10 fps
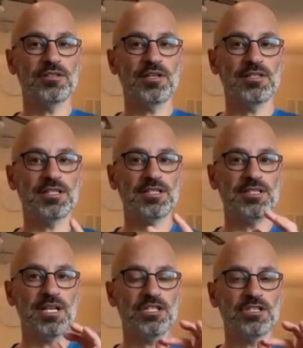and the
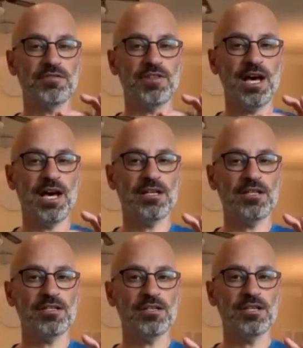sensations of that.
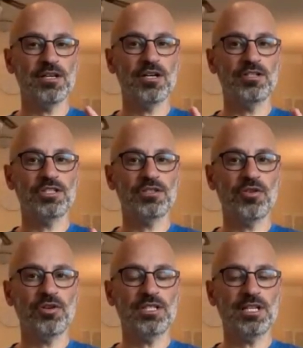Just
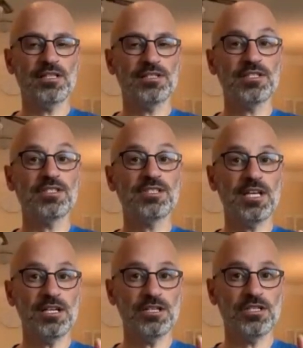noticing the
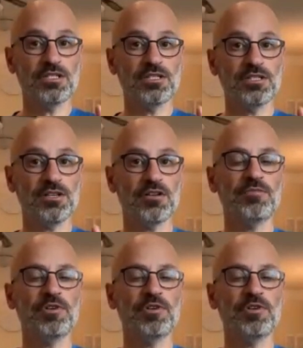sensations of